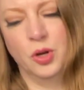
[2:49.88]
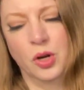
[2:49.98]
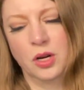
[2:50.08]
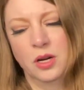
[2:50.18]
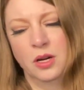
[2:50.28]

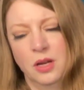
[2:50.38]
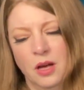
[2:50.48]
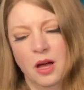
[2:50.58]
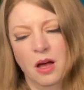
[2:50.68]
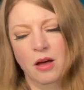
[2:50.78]
took
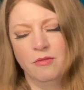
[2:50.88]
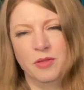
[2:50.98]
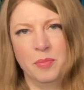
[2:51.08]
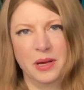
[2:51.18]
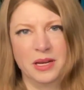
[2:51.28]

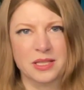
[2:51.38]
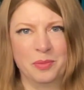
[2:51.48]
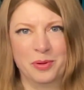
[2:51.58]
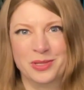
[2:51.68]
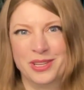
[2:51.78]
of the bunny
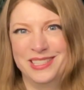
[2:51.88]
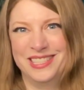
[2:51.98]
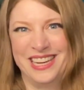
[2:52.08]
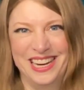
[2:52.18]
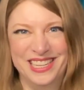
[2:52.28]
slippers on
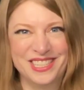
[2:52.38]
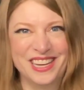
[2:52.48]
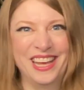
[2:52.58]
stage,